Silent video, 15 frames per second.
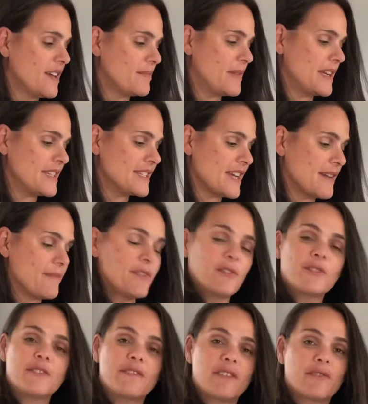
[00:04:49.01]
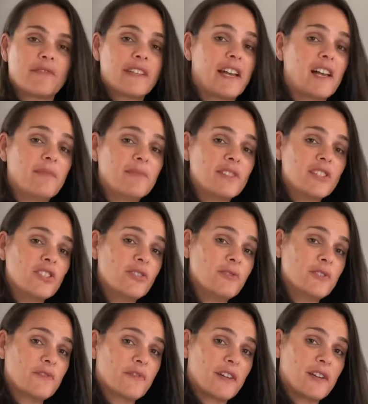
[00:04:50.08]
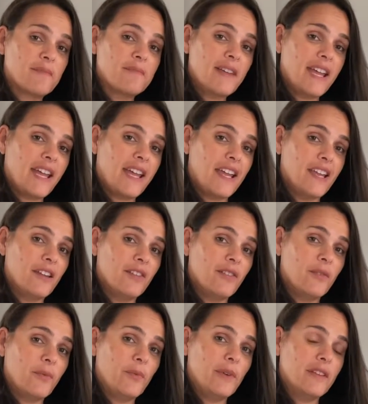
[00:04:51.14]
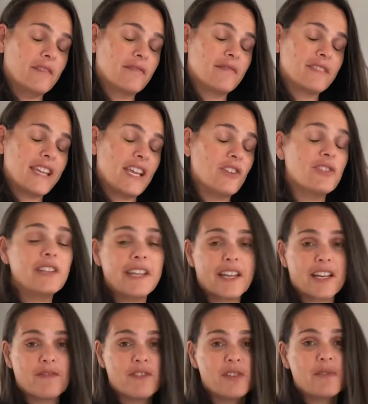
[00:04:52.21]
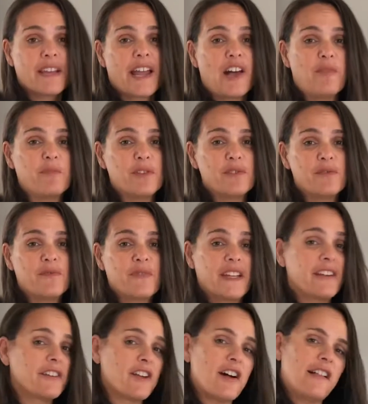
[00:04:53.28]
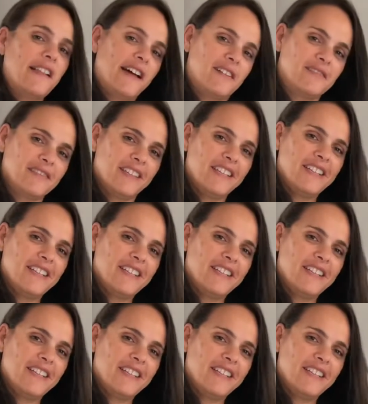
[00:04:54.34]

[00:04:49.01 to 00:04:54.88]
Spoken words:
But those are the 3 albums to choose from, and we'll take good care of you and help you figure it all out.